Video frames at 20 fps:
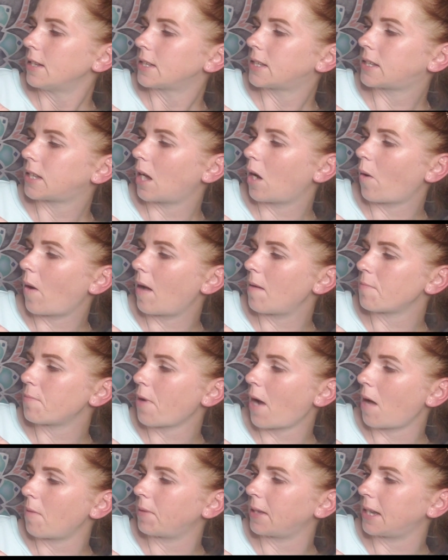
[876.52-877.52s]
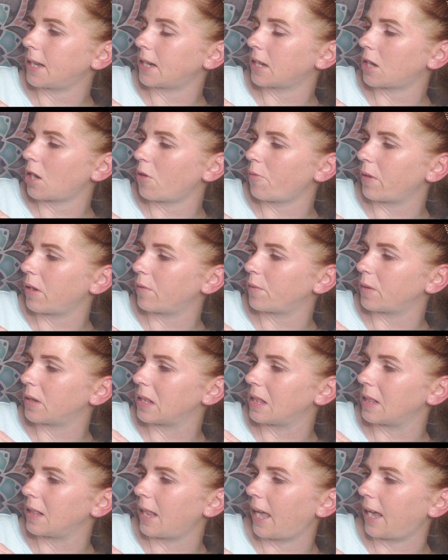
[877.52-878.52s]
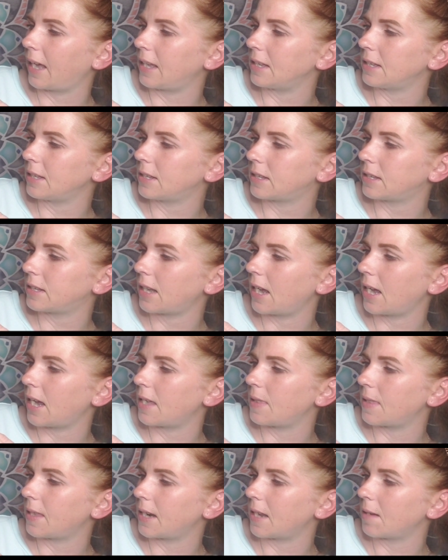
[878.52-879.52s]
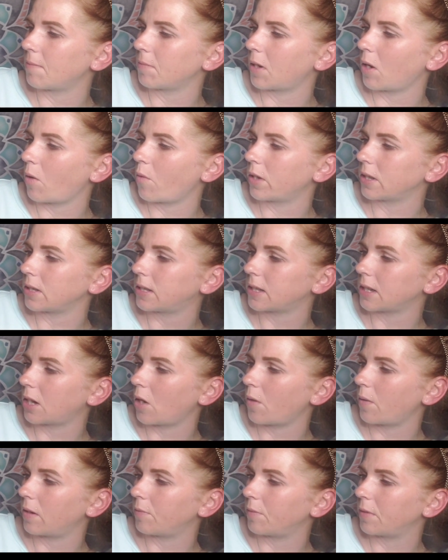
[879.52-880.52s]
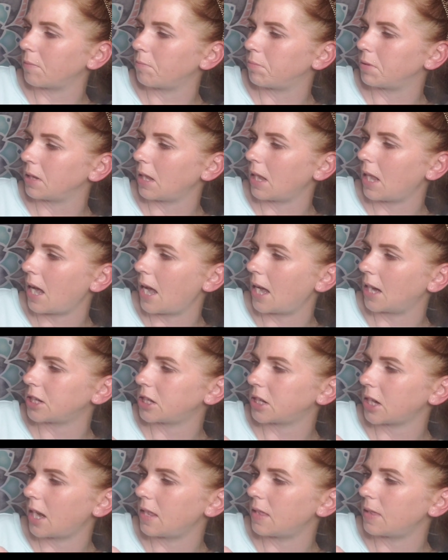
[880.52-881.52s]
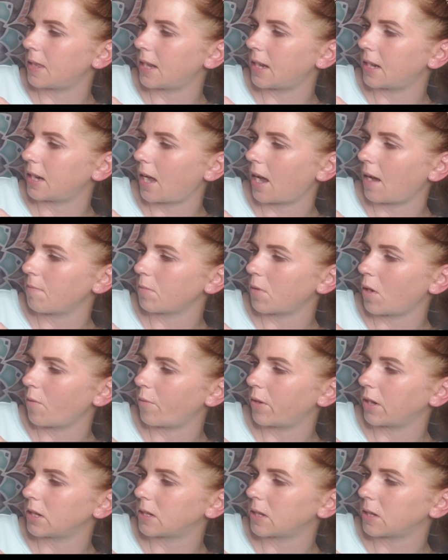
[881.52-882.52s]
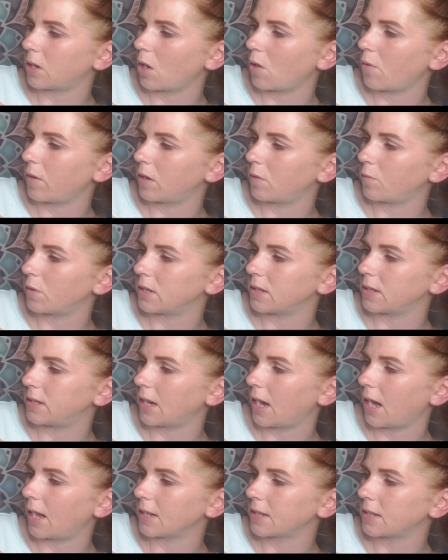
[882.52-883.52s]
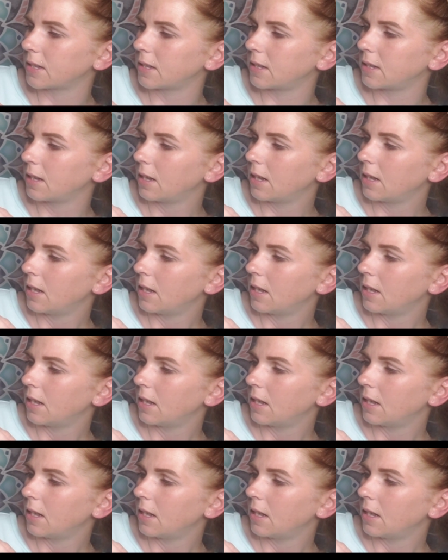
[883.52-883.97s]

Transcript: So I'm probably going to go in with lace. And then I'm going to go in with blush. And then I'm going to go in with dusk.